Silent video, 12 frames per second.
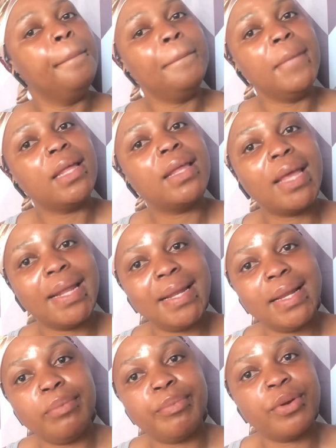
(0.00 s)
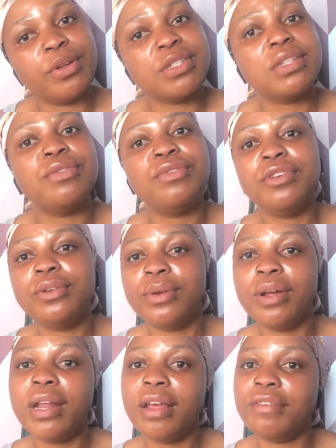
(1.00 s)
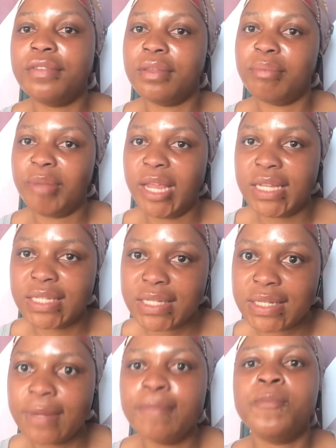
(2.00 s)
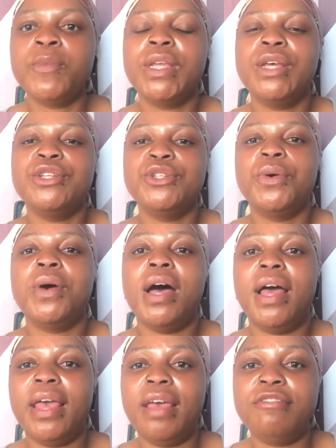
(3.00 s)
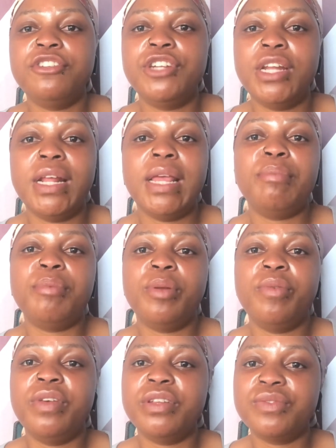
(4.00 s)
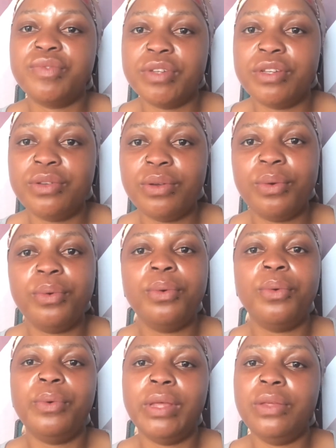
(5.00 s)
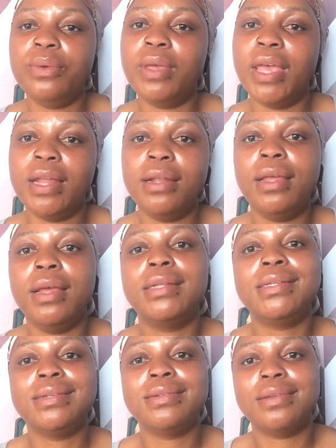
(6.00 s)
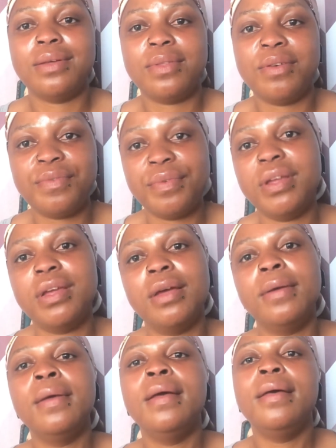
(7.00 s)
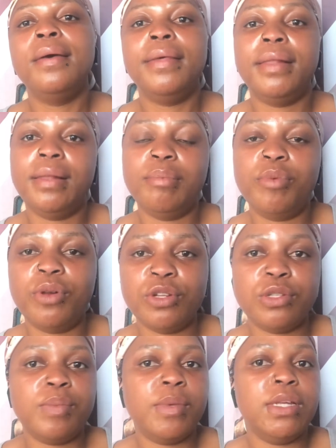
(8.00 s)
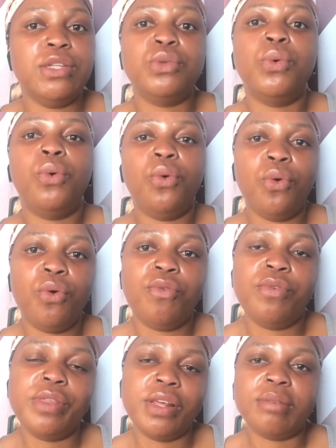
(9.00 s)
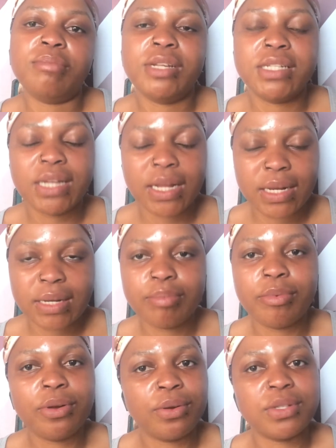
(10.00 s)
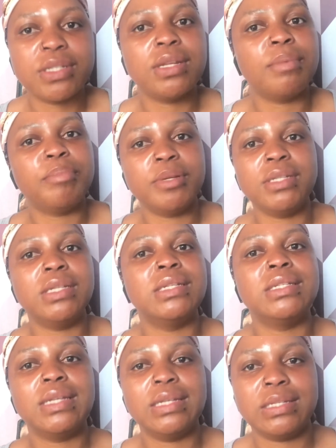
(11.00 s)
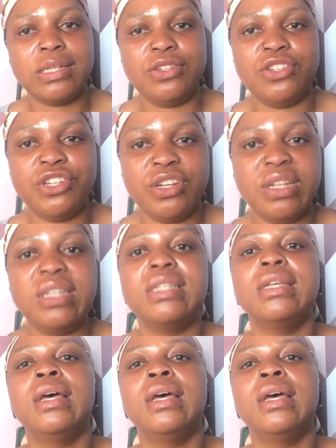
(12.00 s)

make any lip gloss if you do not have the base. So I have shared a previous video where you can get in South Africa lip gloss base, or for that matter lip gloss business essentials.